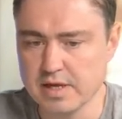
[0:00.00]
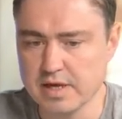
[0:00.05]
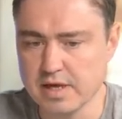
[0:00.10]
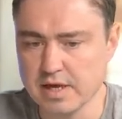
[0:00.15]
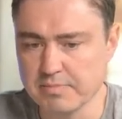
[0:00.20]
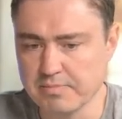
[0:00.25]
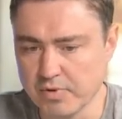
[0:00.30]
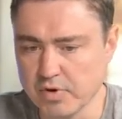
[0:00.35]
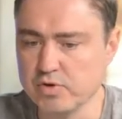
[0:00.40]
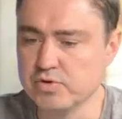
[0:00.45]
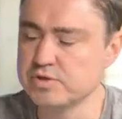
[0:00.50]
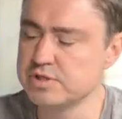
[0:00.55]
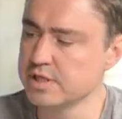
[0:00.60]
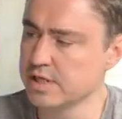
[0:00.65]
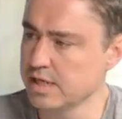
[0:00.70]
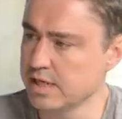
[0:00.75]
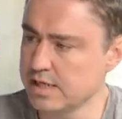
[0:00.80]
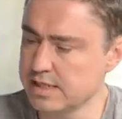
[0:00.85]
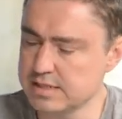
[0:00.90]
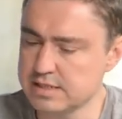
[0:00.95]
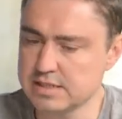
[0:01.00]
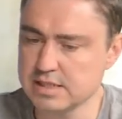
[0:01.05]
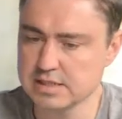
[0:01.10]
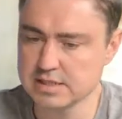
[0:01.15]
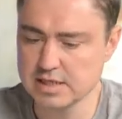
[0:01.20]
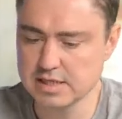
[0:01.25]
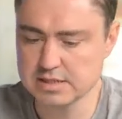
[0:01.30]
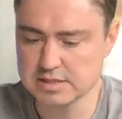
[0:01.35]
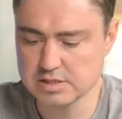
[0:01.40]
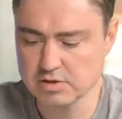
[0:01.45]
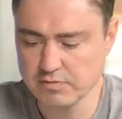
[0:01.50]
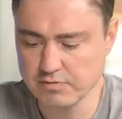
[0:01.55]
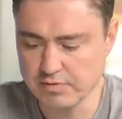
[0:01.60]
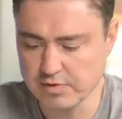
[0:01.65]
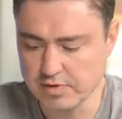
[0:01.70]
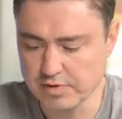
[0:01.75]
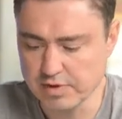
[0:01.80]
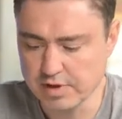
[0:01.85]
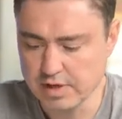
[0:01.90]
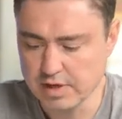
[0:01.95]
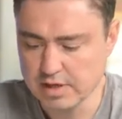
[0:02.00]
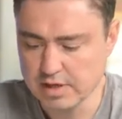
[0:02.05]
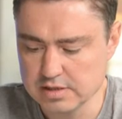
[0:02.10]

uh, polluting less and, and so forth.